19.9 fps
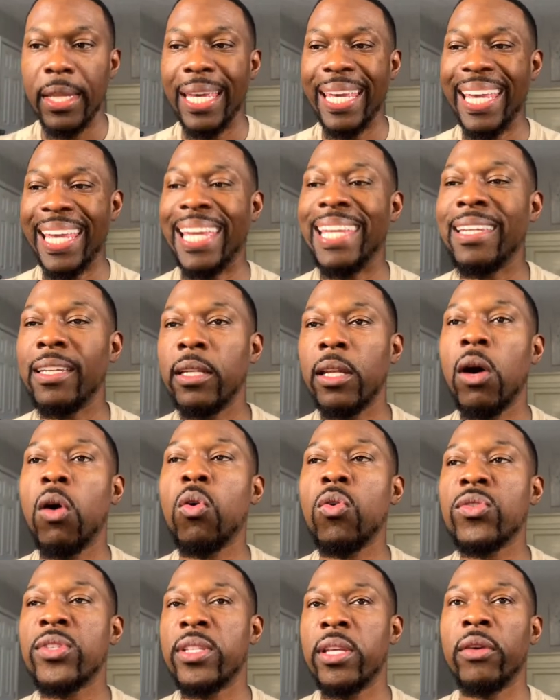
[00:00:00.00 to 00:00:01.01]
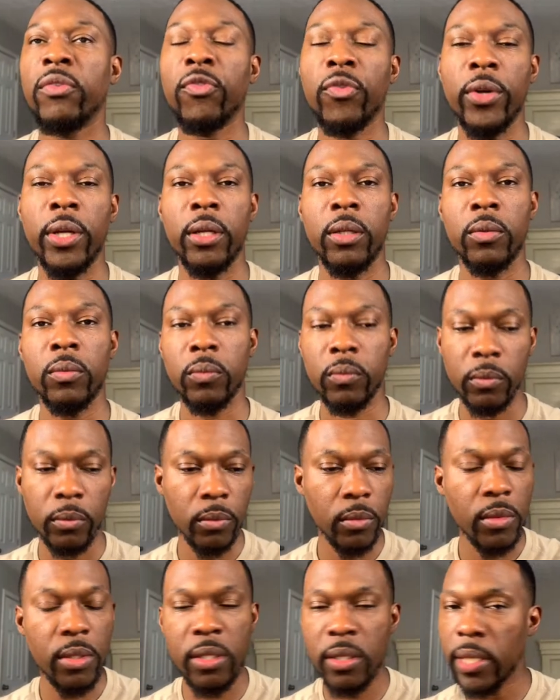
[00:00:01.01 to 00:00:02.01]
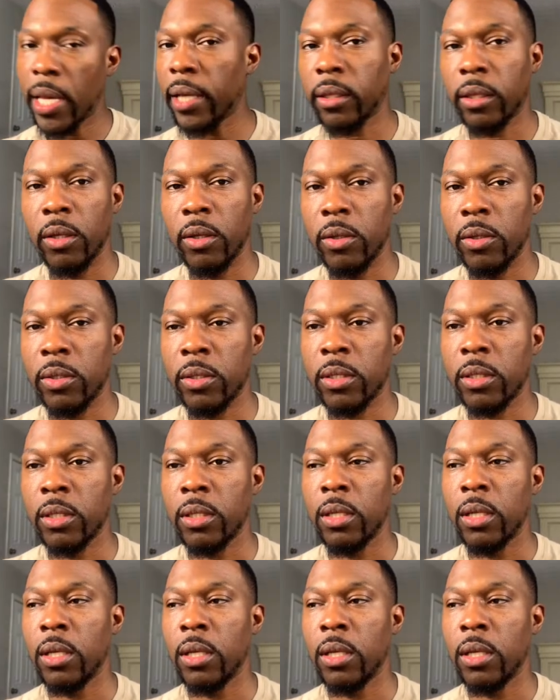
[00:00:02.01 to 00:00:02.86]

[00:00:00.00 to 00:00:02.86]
in those different sectors